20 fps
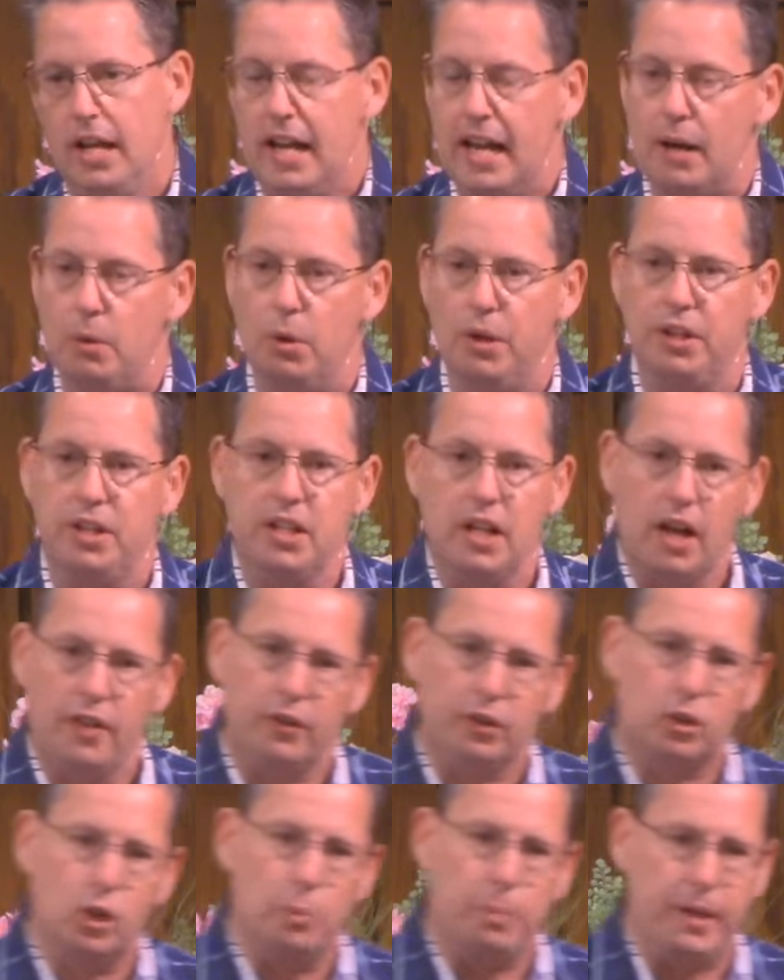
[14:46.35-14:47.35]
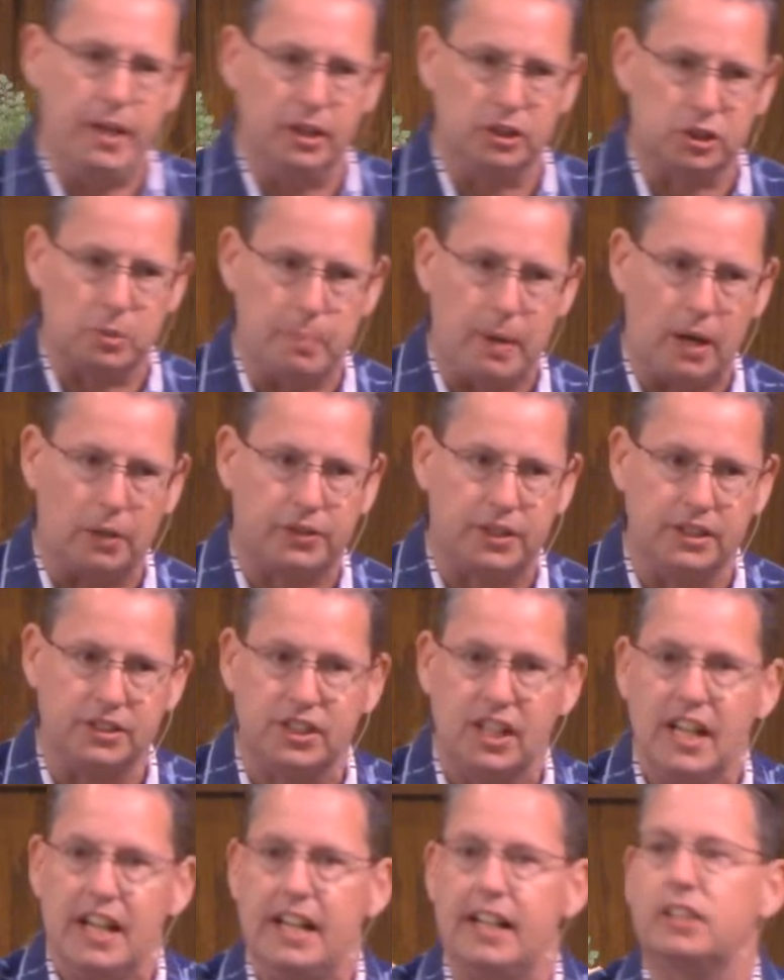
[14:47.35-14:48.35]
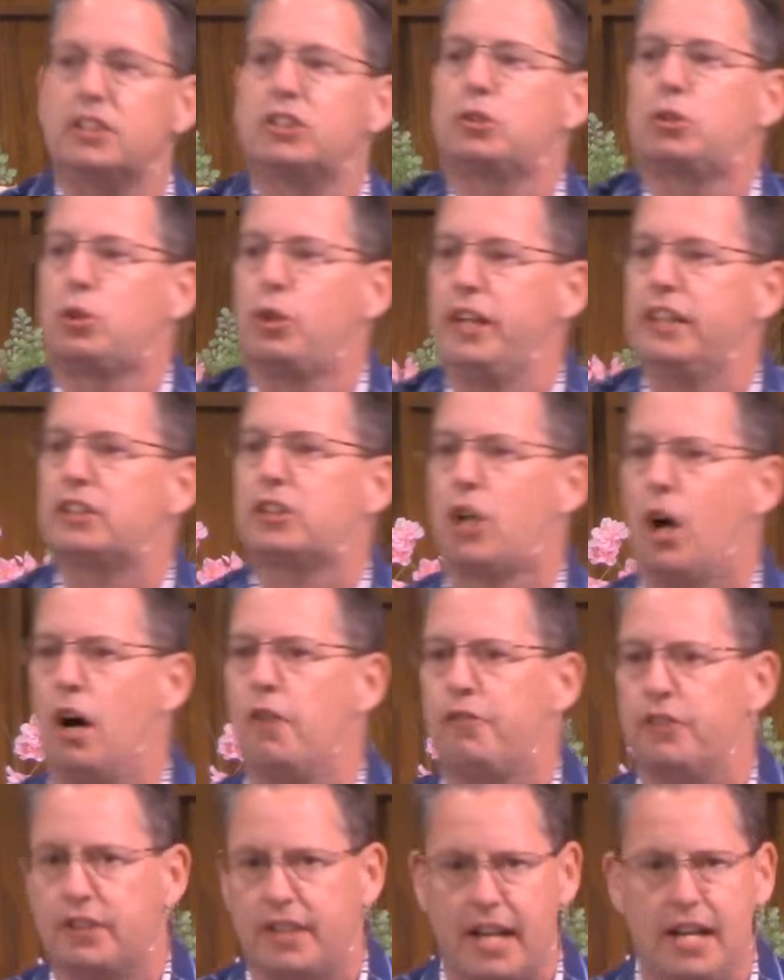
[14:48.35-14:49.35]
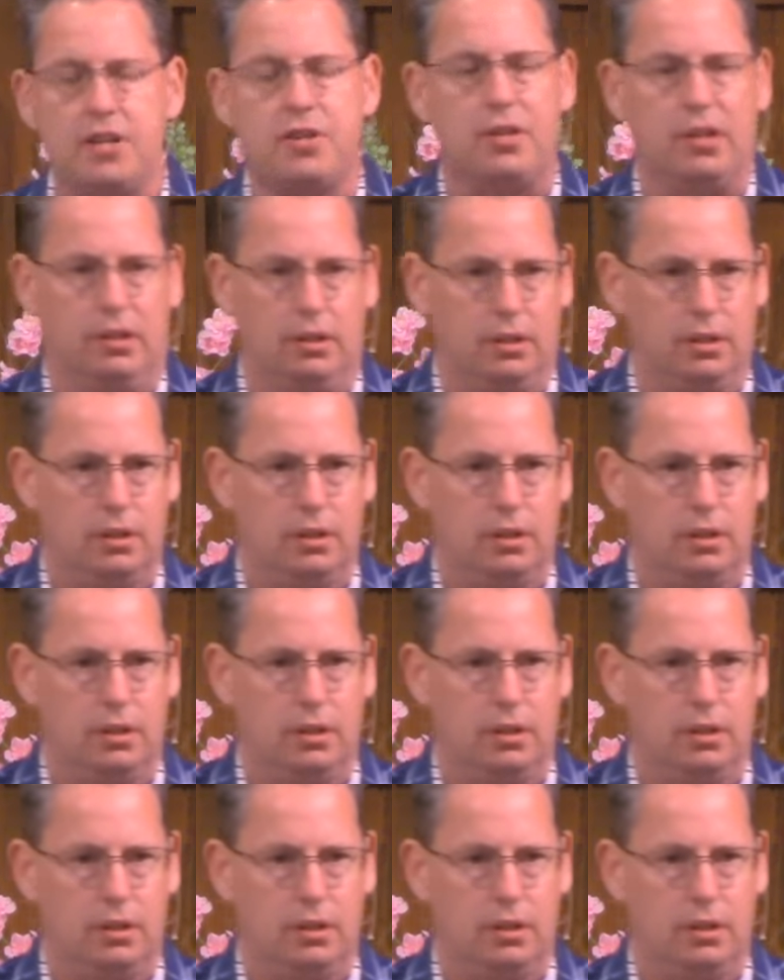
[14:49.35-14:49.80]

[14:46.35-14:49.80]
And when the other group hears about this, it creates confrontation.